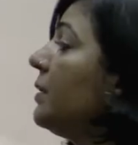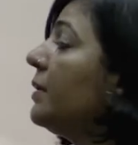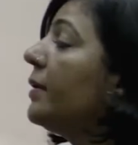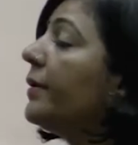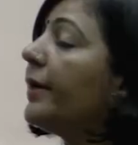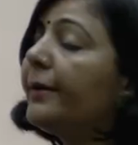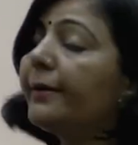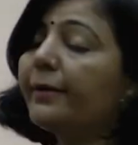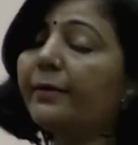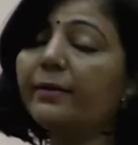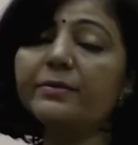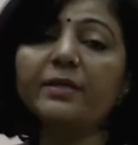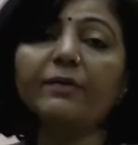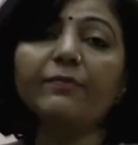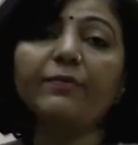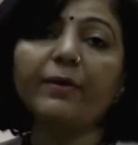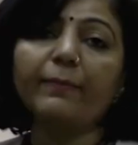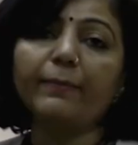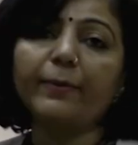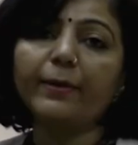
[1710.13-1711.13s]
greater is the
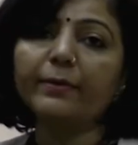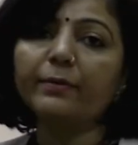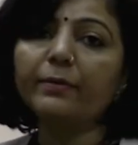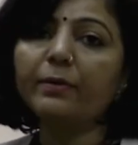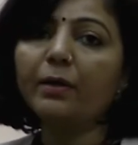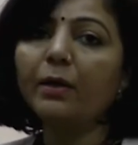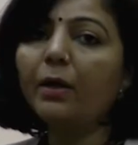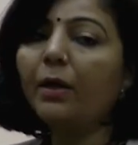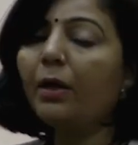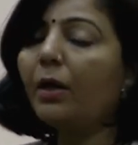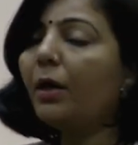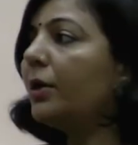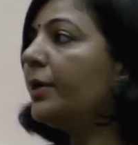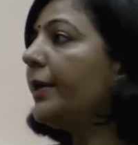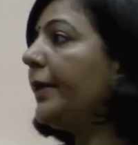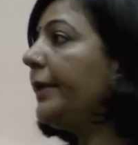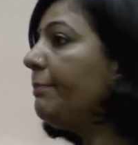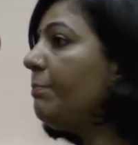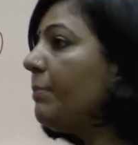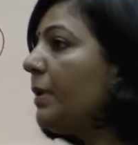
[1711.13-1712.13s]
wavelength.
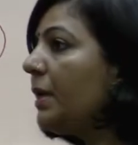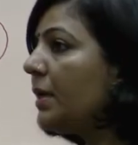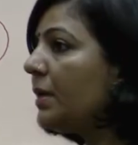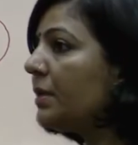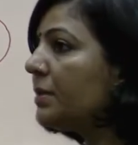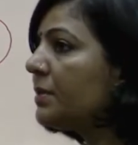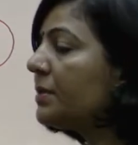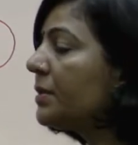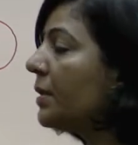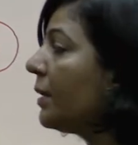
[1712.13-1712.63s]
It means